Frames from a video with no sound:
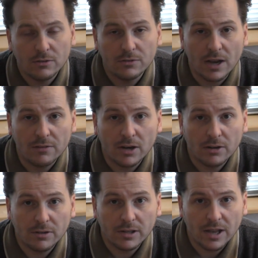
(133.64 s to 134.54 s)

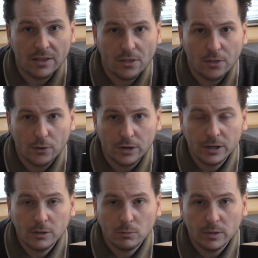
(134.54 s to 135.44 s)

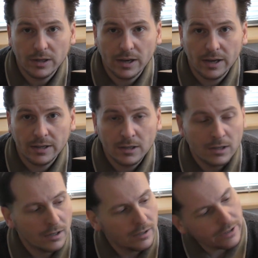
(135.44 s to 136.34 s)
T530 with a
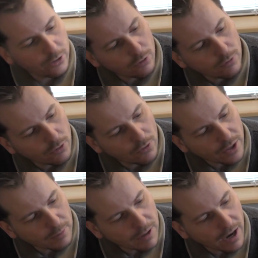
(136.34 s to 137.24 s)
Lenovo
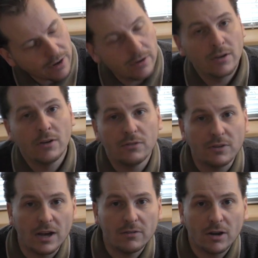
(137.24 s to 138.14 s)
ThinkPad
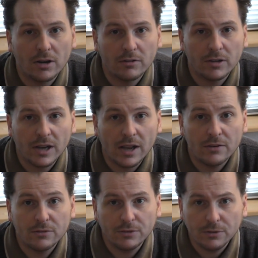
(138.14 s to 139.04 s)

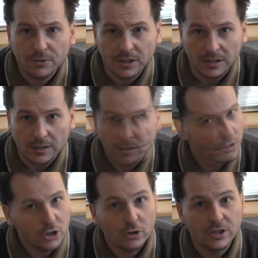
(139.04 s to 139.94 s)
550.
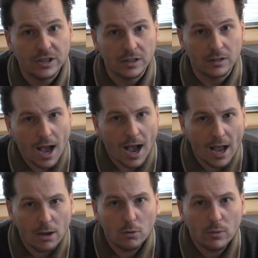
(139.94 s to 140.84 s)
Good deal.
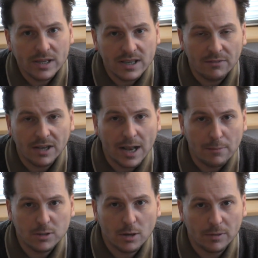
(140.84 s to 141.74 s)
I always have a
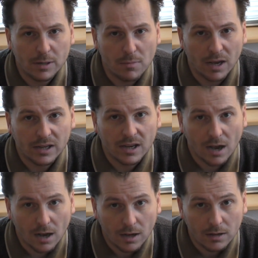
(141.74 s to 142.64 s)
laptop in my
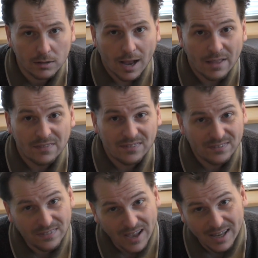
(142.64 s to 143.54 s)
car, and
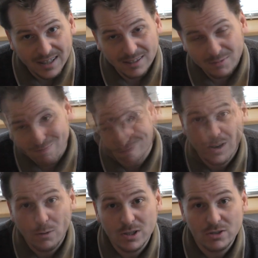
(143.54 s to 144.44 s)
that
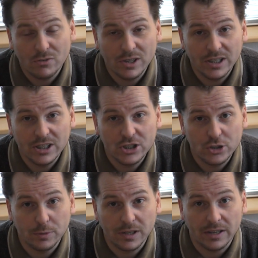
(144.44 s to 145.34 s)
was a really
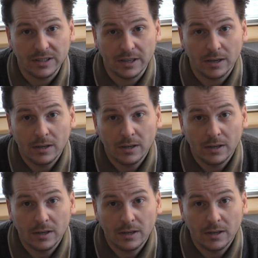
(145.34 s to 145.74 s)
stupid idea.